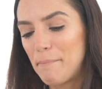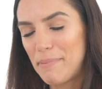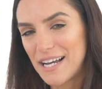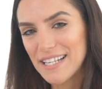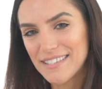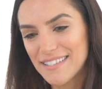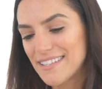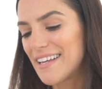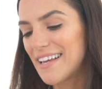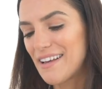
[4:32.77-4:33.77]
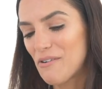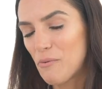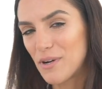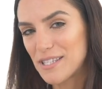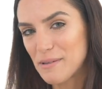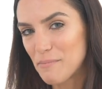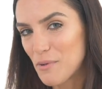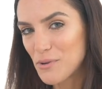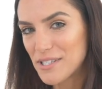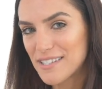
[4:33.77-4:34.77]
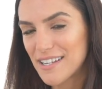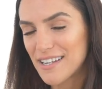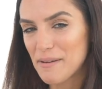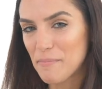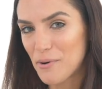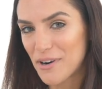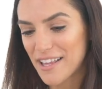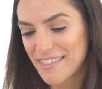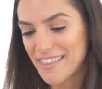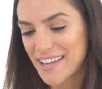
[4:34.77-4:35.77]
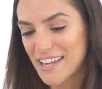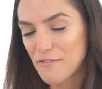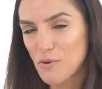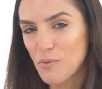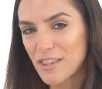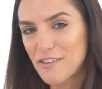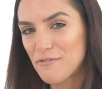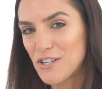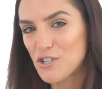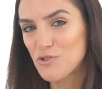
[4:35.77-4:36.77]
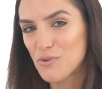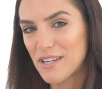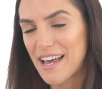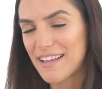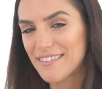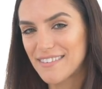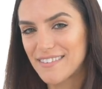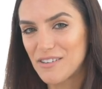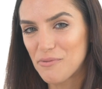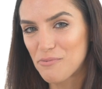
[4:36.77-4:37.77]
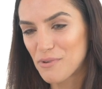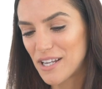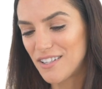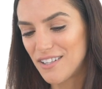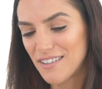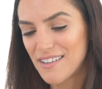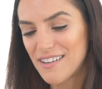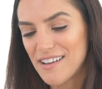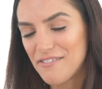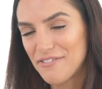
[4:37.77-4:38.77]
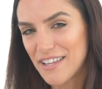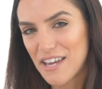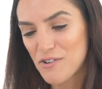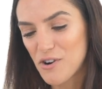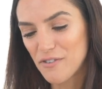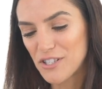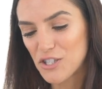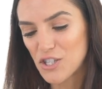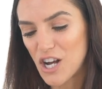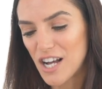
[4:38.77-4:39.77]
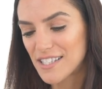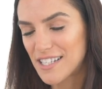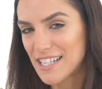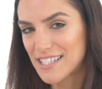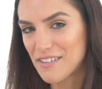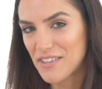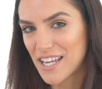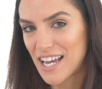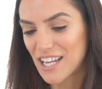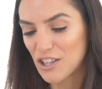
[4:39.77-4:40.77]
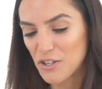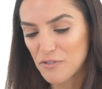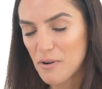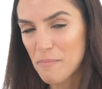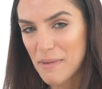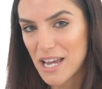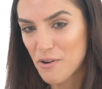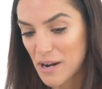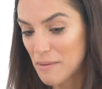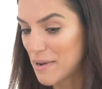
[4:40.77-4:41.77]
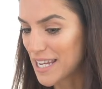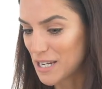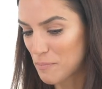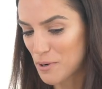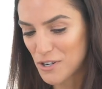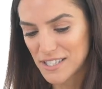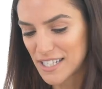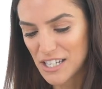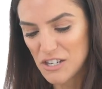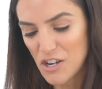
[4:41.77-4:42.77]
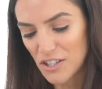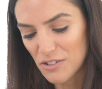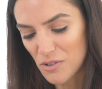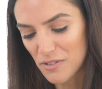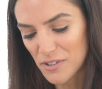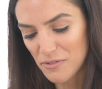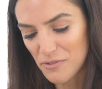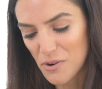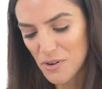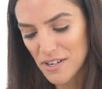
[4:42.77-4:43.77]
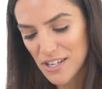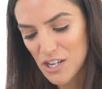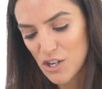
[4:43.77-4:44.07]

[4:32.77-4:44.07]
But what's the most important thing, if you want the fish to get the real flavor of the sauce, that's something I learned from my grandma in person, not over the phone.